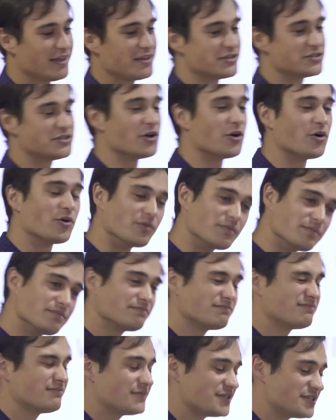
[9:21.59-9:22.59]

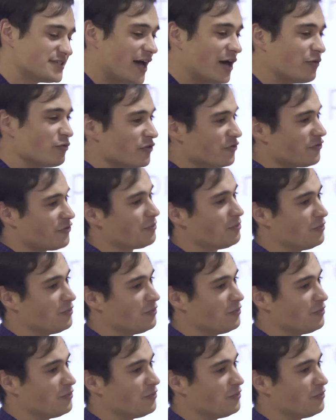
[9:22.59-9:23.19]
So start with